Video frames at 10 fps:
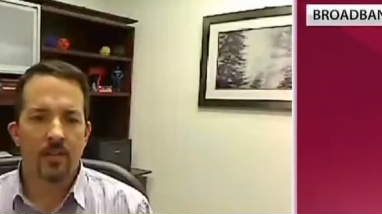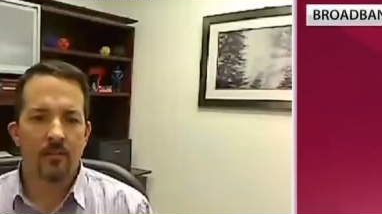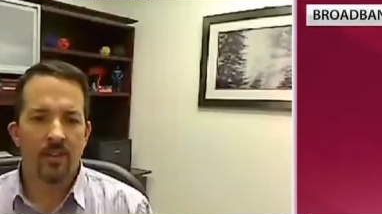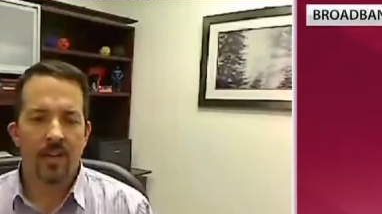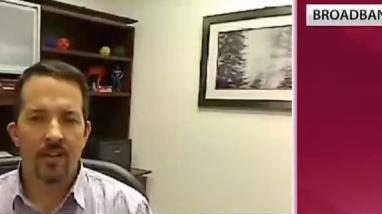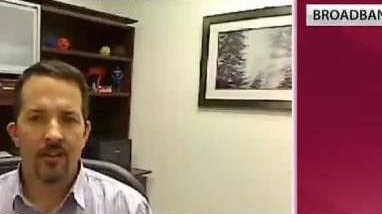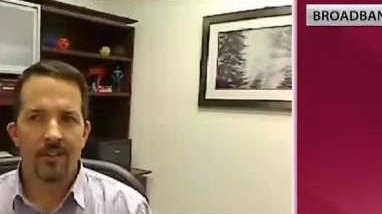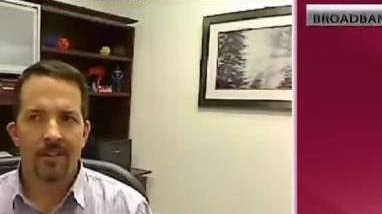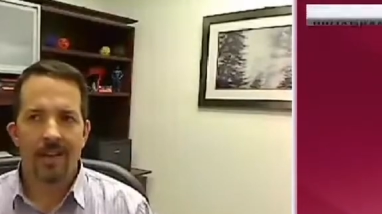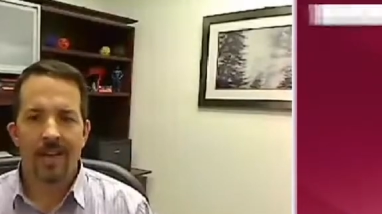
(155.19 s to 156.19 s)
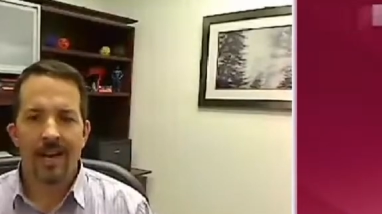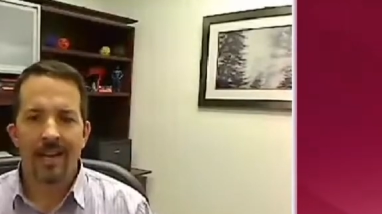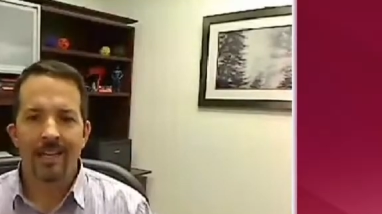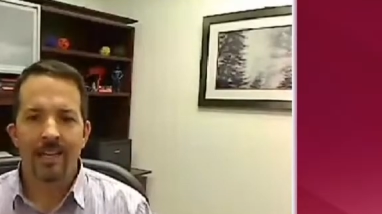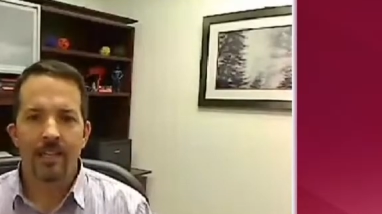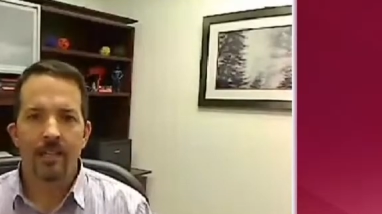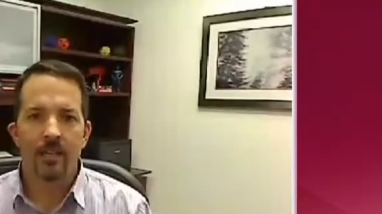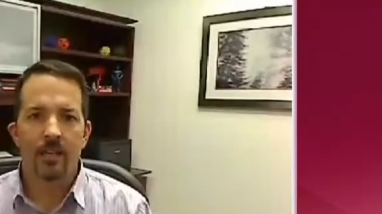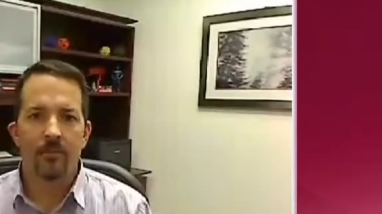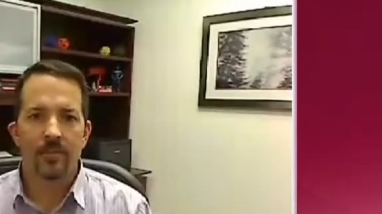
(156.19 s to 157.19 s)
kind of at the high end
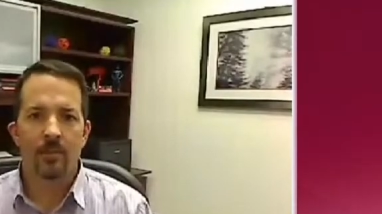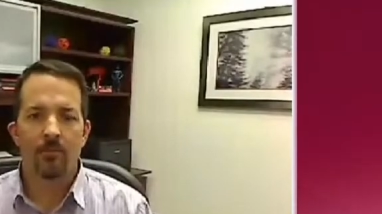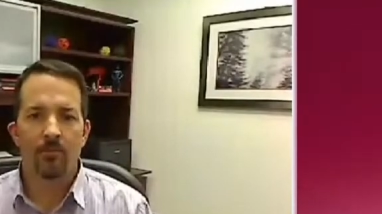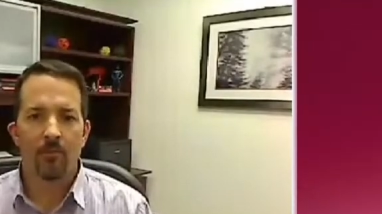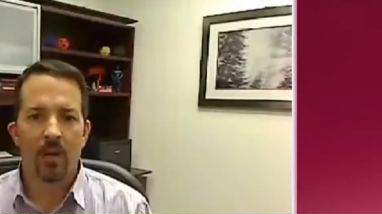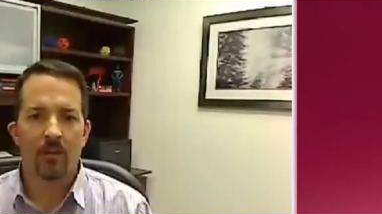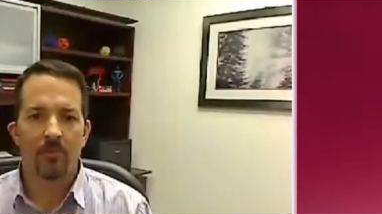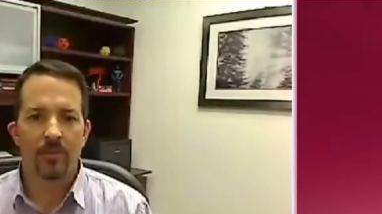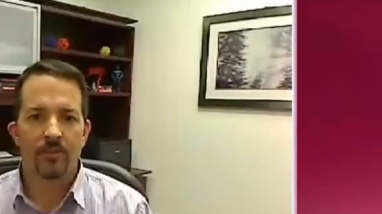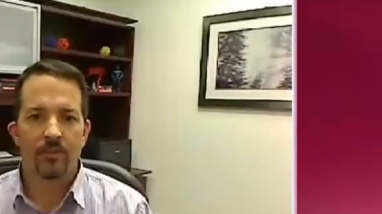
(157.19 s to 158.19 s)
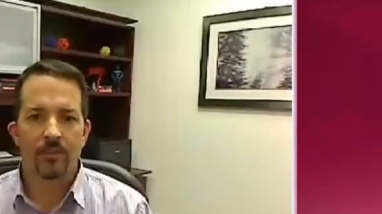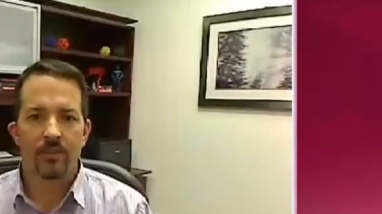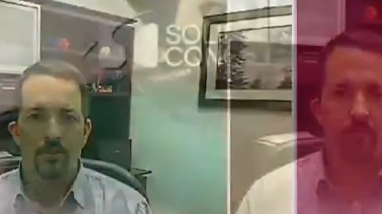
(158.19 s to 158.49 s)
of a similar model pistol